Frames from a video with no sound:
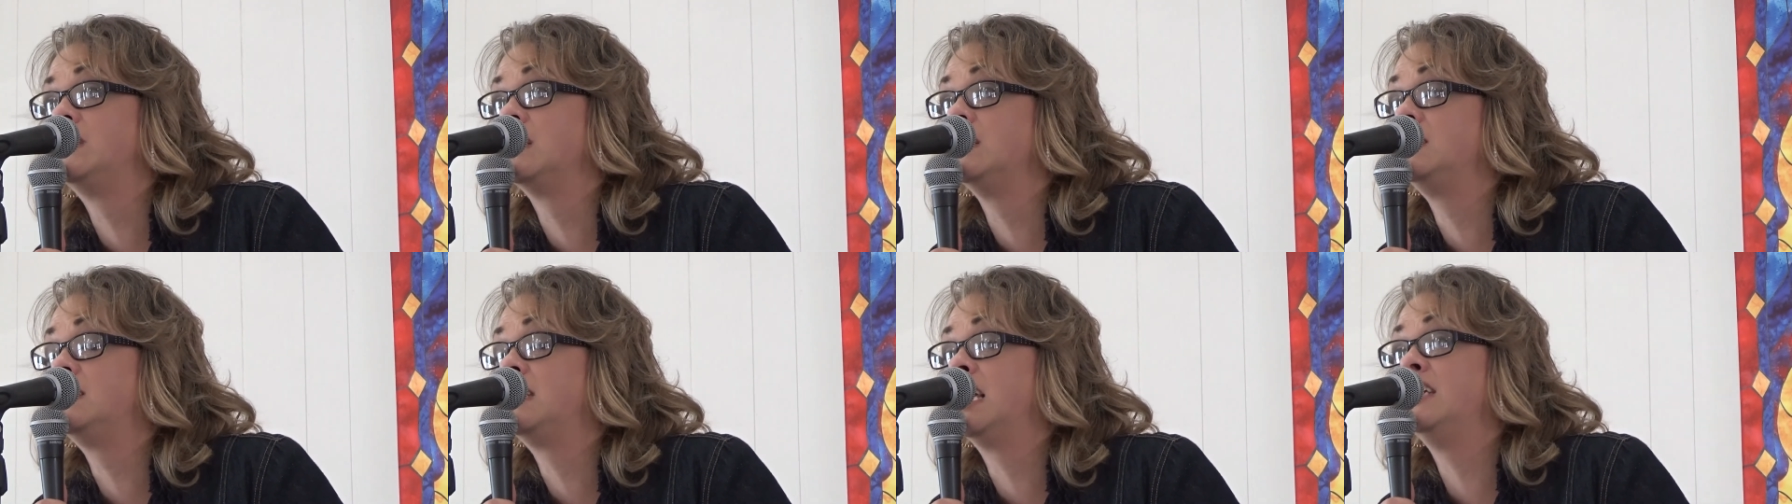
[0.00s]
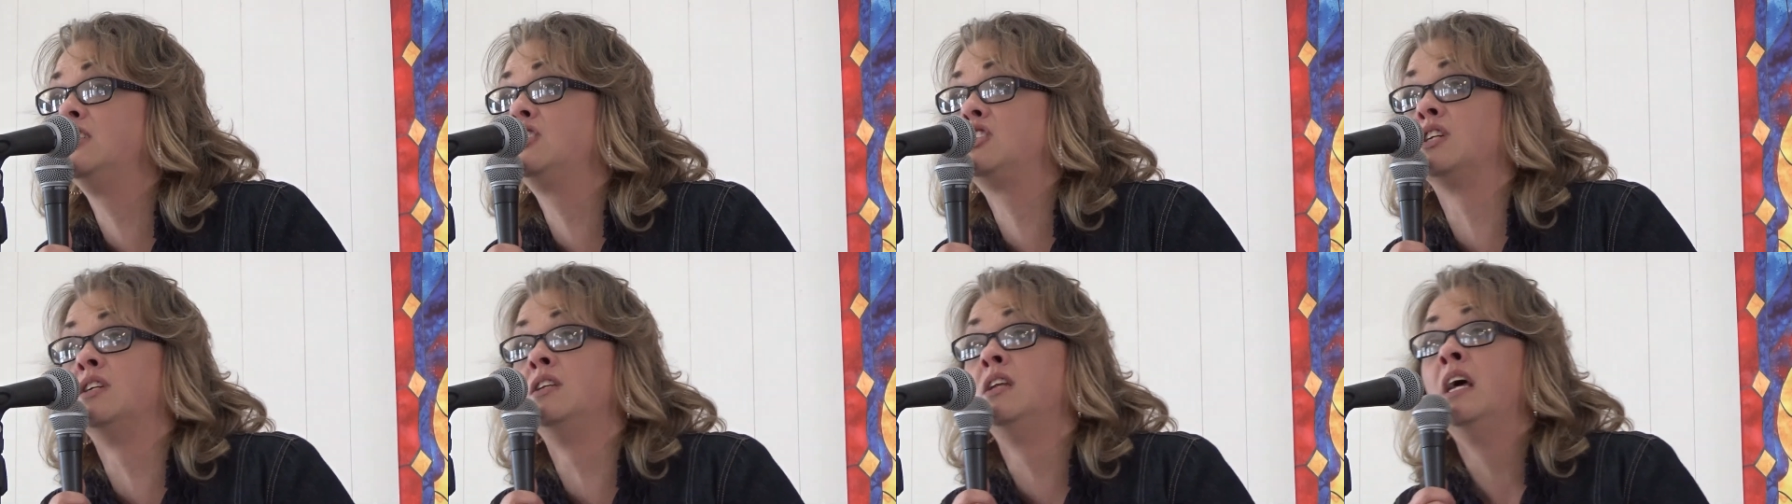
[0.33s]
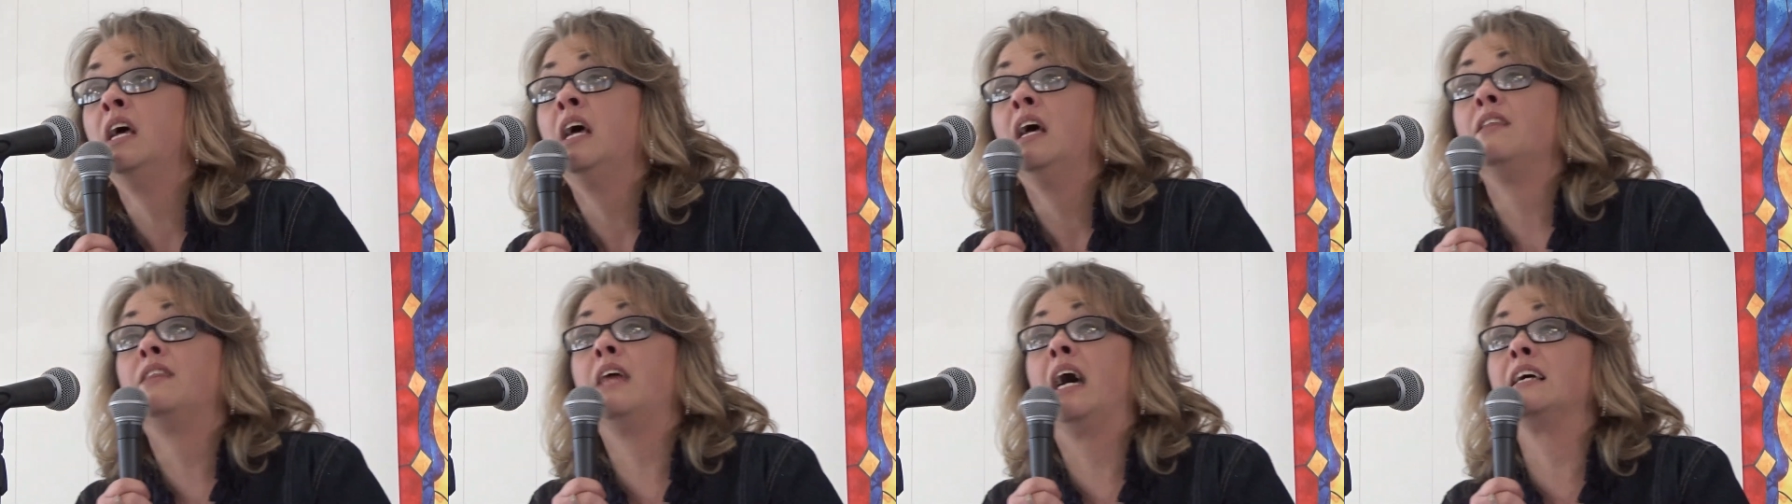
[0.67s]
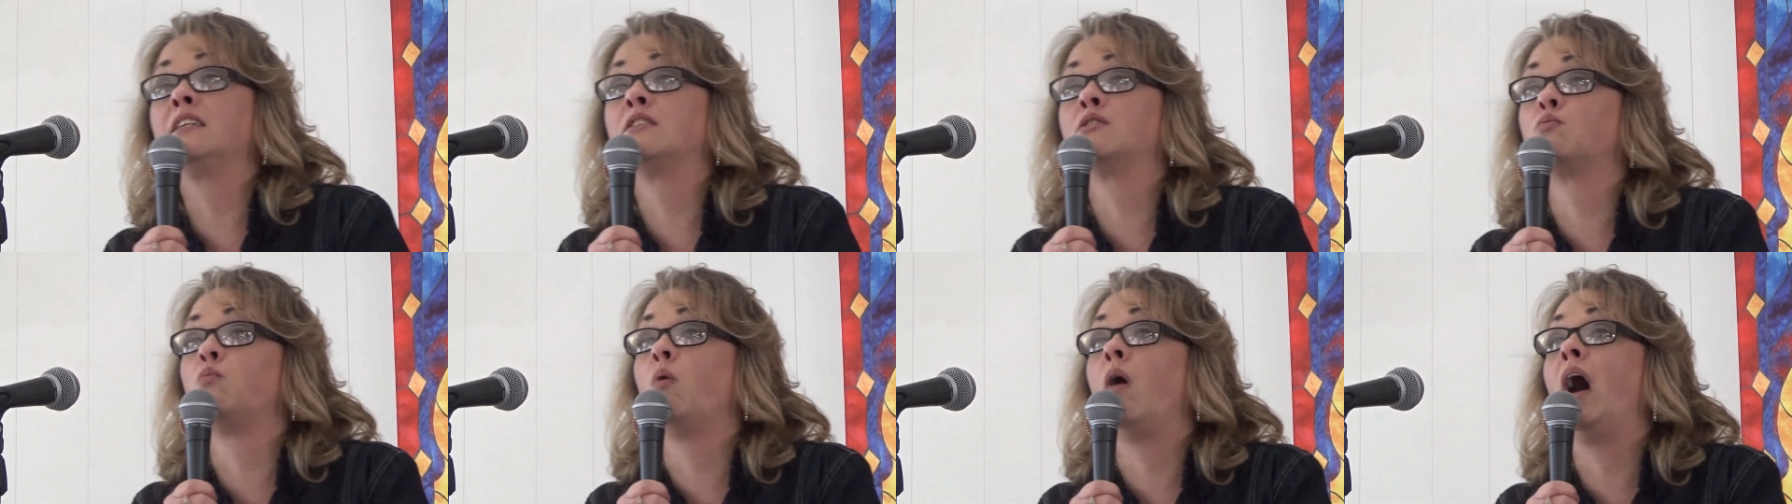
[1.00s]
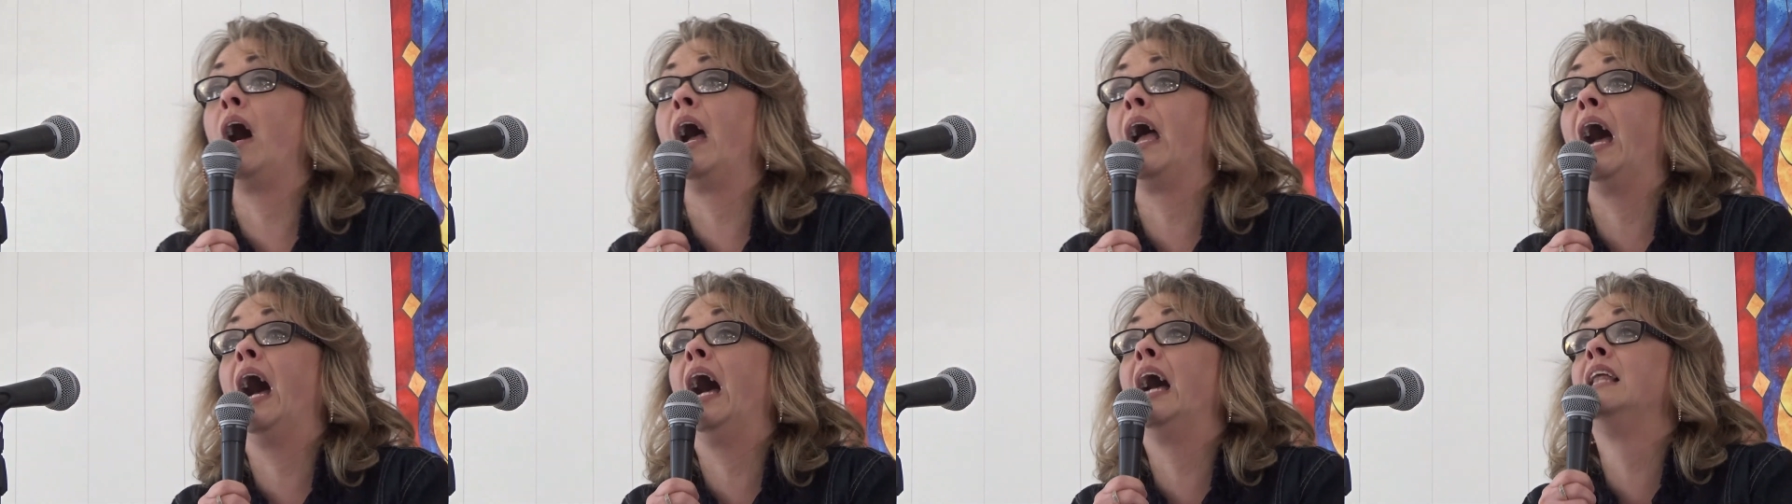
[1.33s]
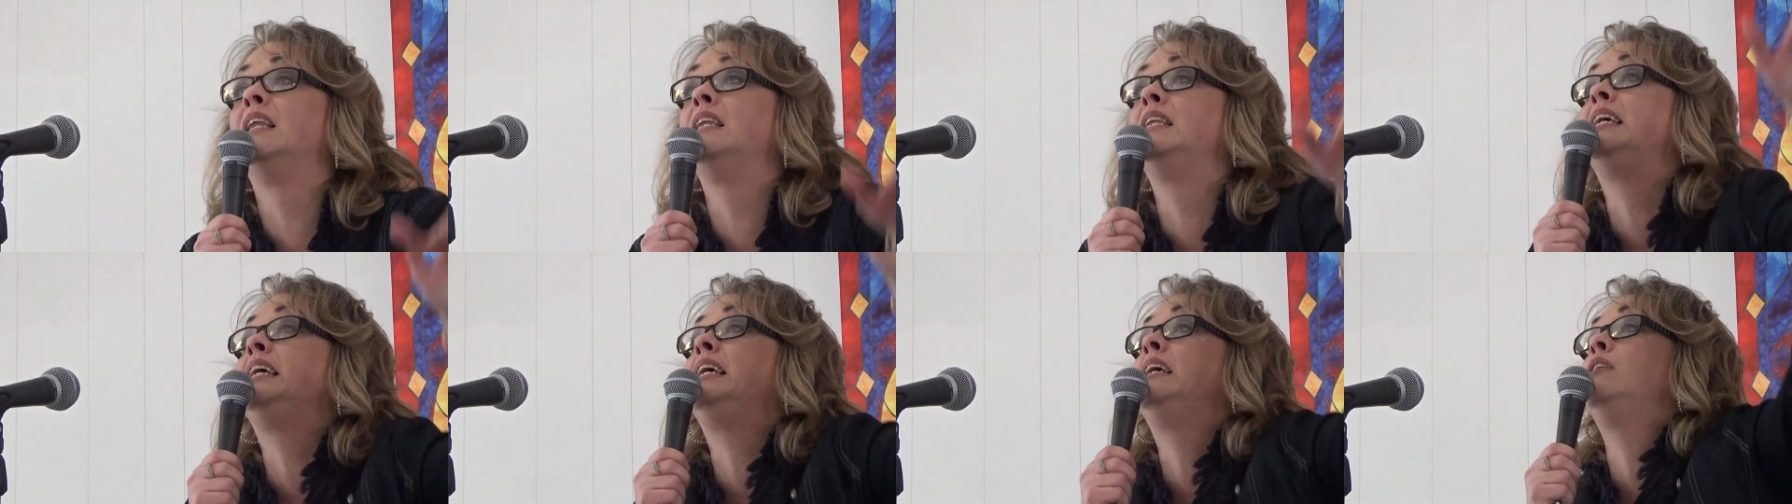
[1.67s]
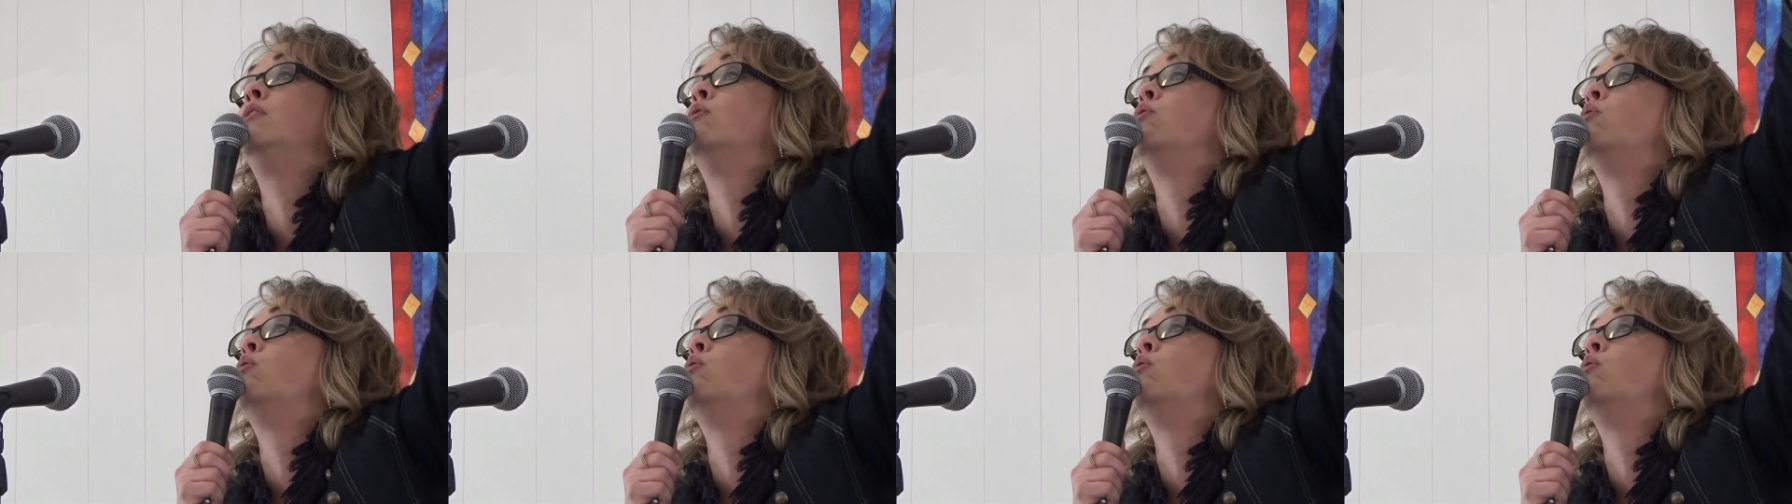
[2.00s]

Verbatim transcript: attention. That's why I lean